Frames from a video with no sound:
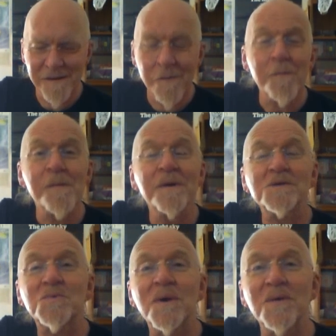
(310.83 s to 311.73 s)
would be
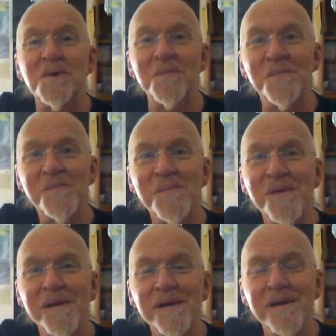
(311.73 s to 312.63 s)
most welcome.
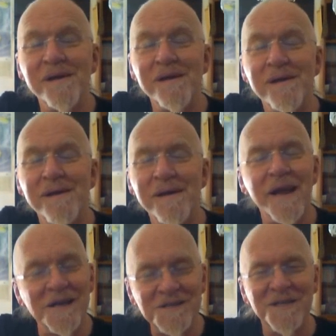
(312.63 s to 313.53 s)

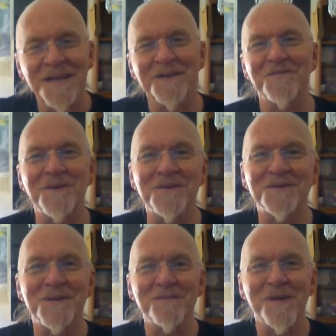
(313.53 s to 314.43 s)
Catch you later, folks.